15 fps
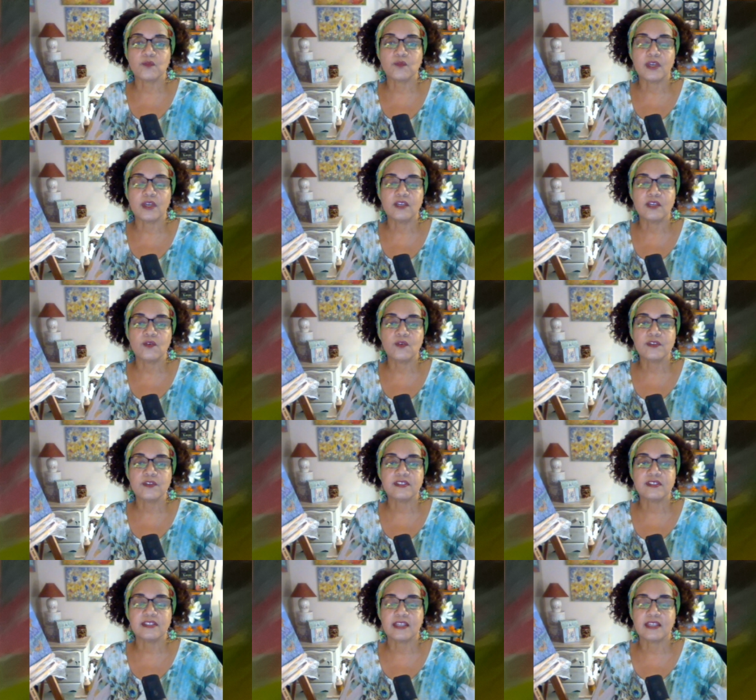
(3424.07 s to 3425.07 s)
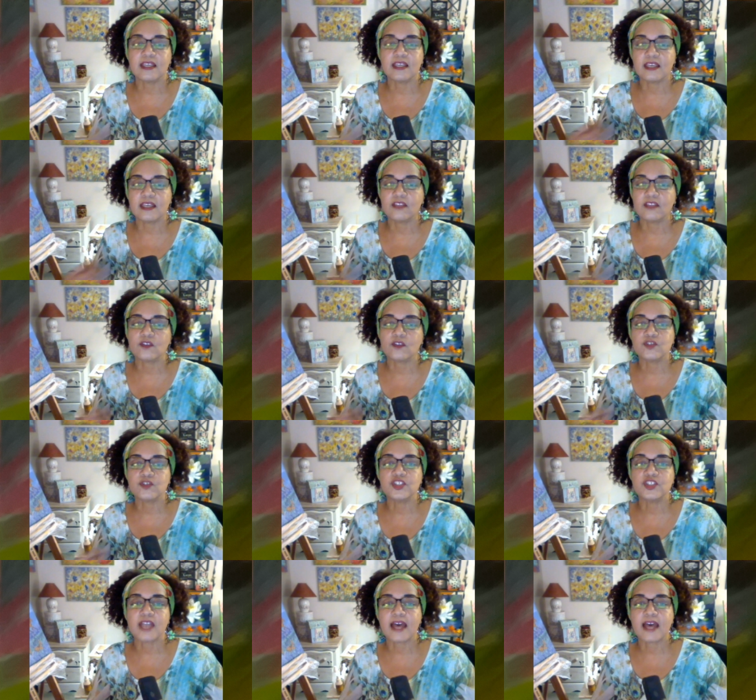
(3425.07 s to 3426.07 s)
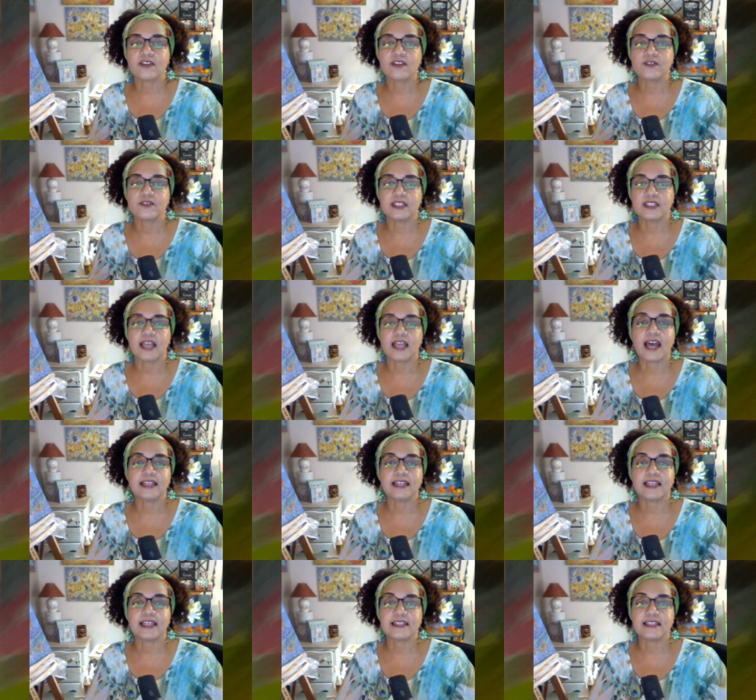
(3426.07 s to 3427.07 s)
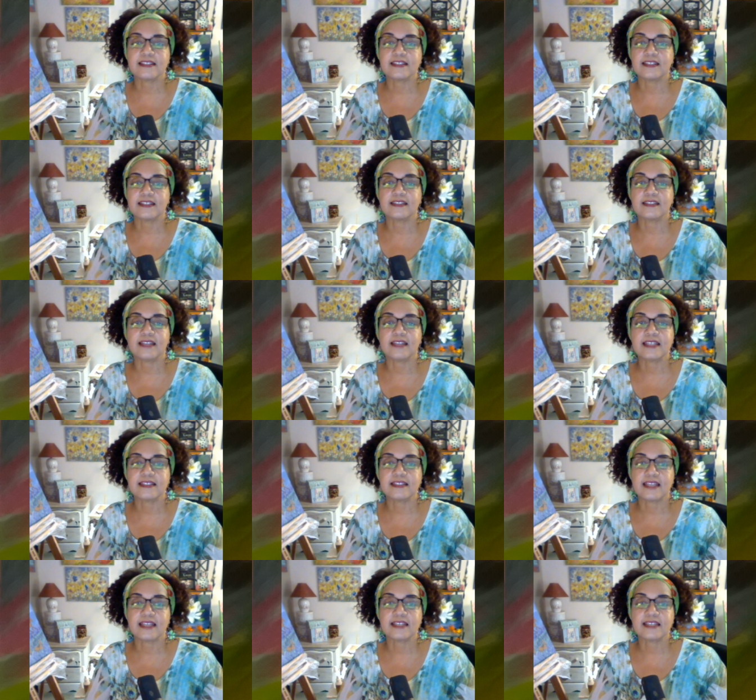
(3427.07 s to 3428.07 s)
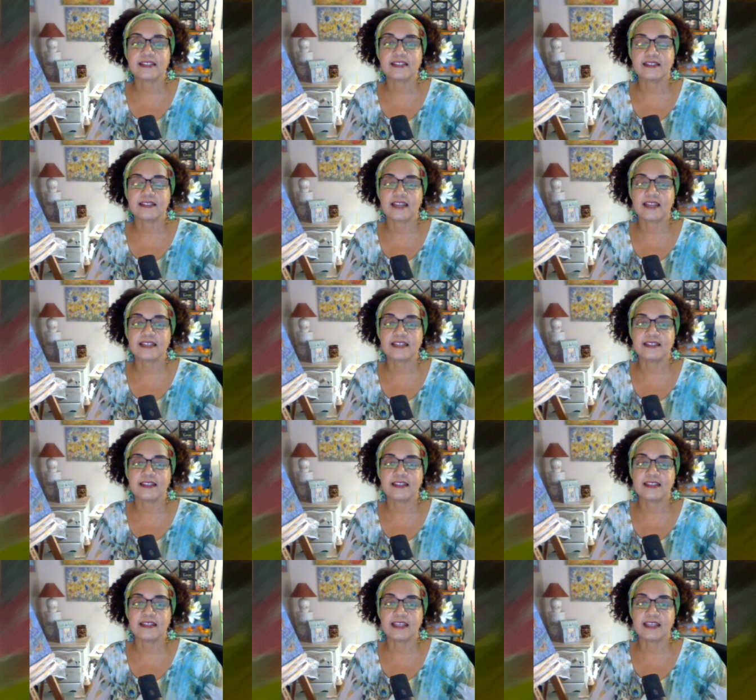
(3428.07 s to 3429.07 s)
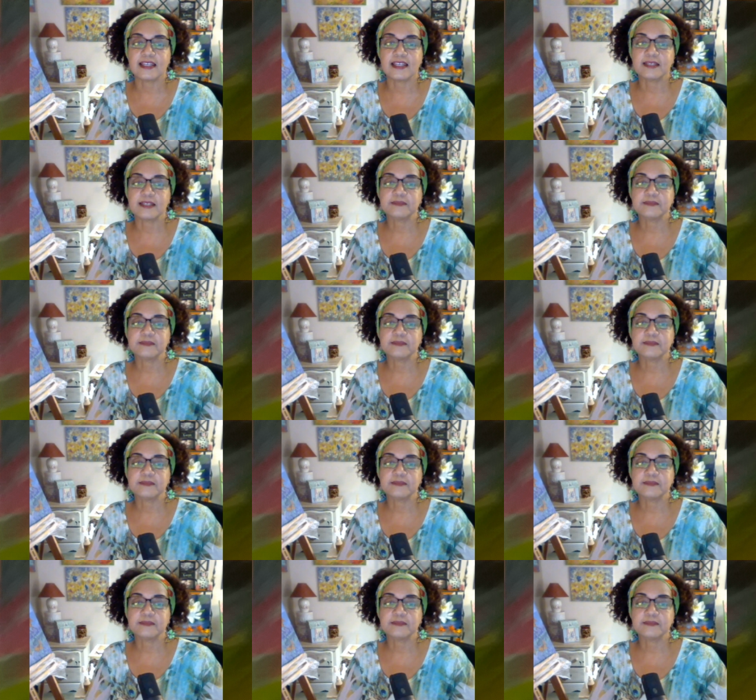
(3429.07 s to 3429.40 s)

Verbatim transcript: running horses and get those shadows and highlights in. That's, that's, that's the thing.